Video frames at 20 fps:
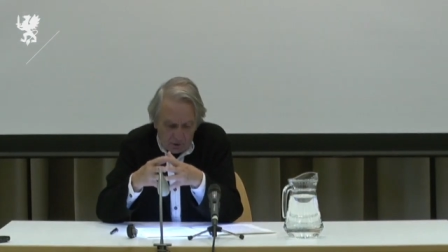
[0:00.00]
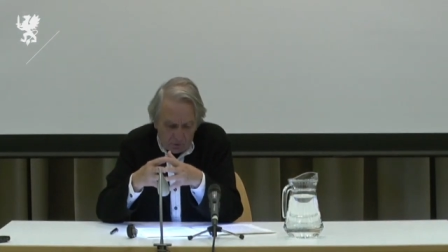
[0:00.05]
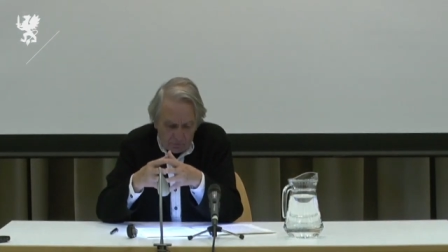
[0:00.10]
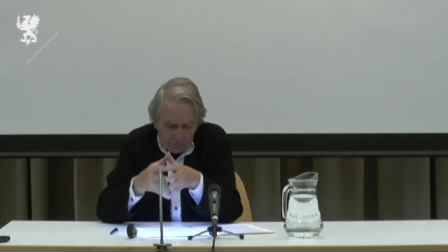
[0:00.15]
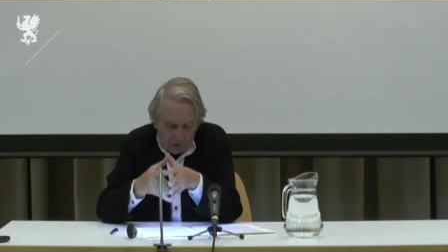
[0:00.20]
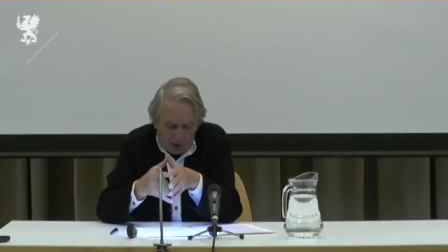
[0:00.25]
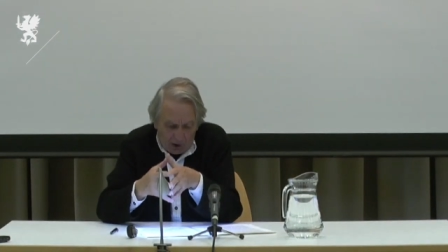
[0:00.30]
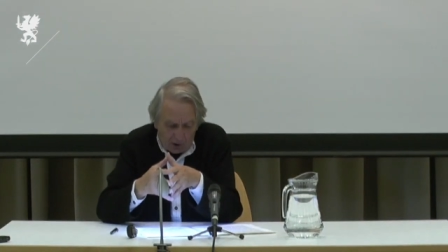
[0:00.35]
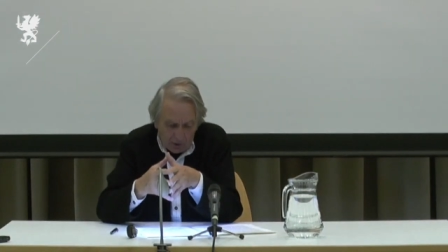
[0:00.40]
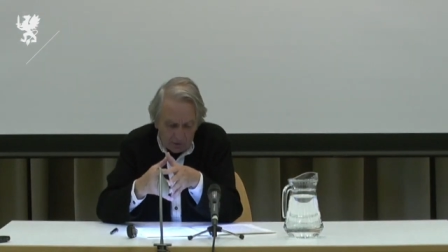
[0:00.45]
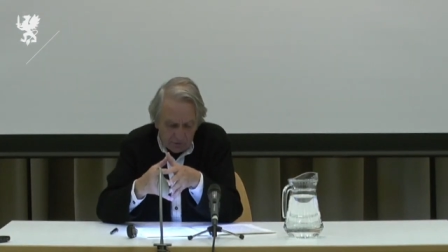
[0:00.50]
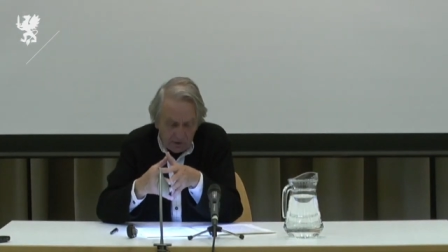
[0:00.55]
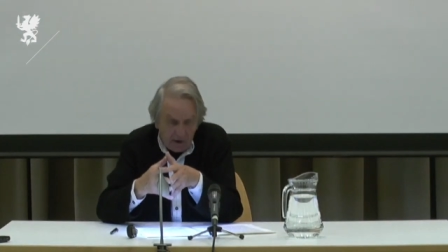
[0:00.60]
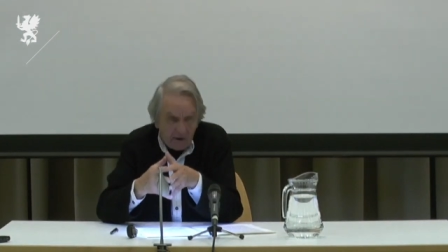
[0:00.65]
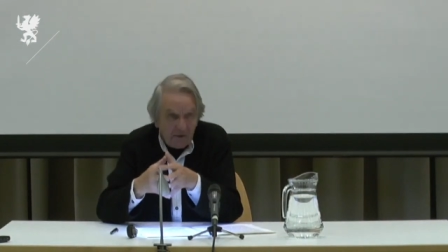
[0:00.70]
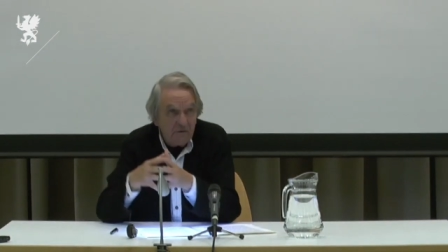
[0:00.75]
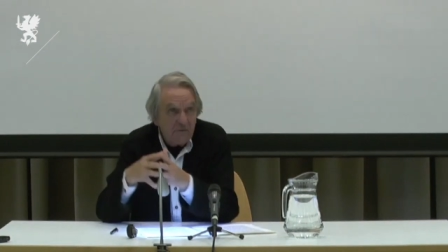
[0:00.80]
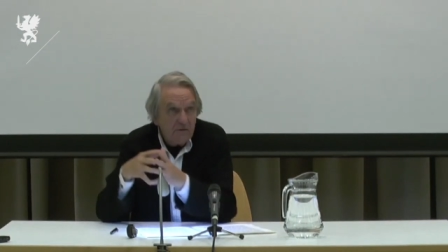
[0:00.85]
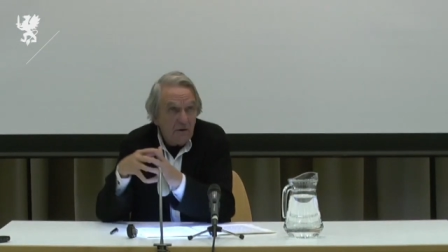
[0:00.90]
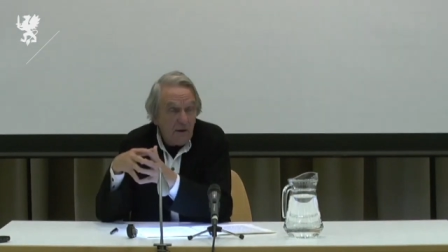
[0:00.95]
of art
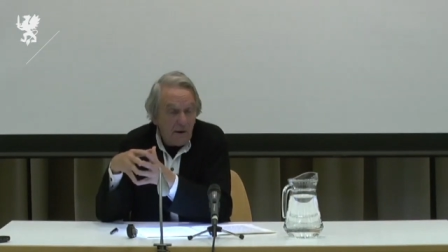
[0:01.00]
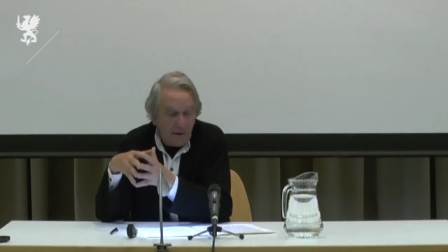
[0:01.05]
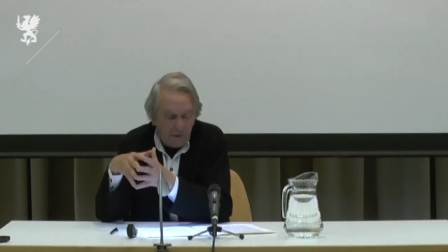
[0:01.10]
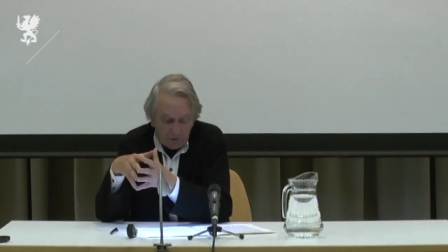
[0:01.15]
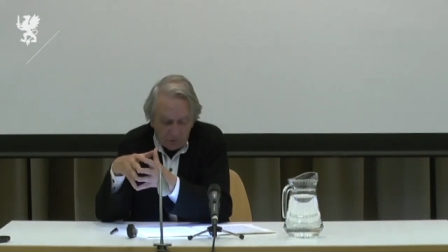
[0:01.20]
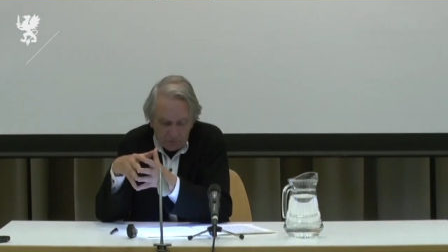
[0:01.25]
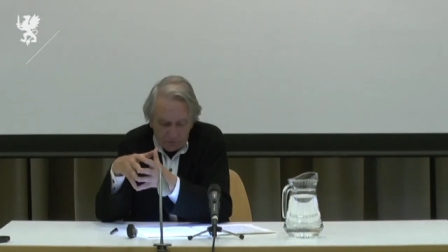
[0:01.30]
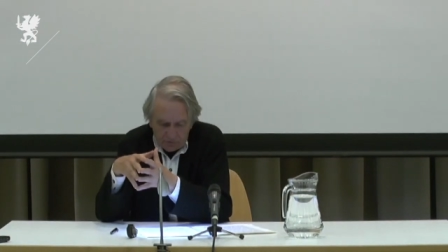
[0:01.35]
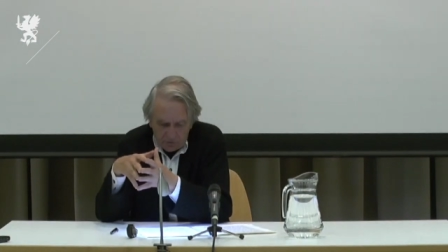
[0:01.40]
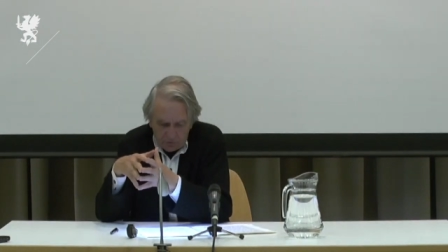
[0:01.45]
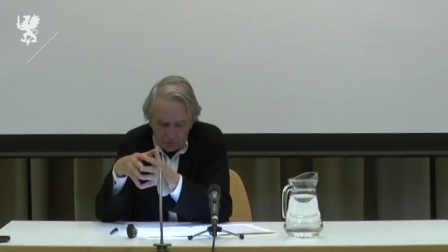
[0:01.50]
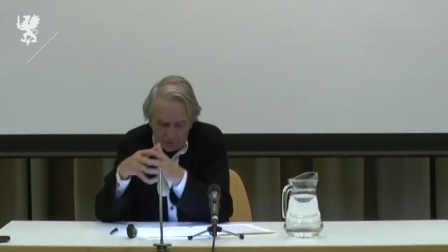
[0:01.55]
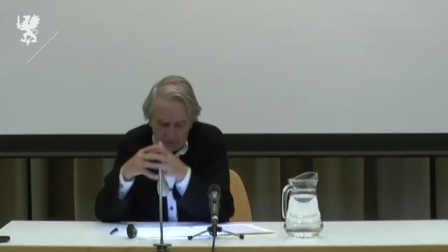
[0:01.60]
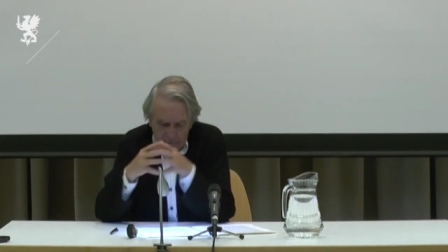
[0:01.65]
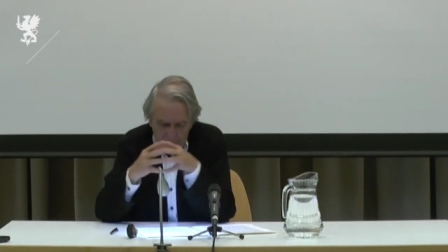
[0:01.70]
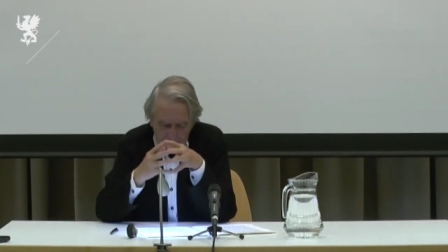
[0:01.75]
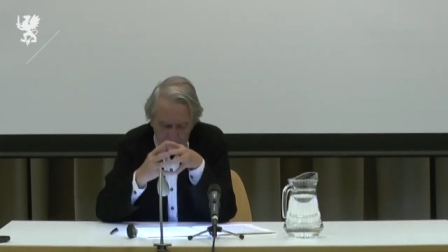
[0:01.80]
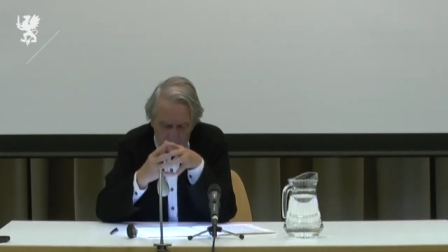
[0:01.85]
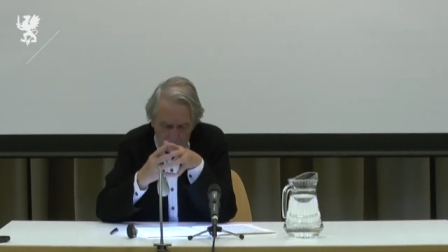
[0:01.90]
and industry,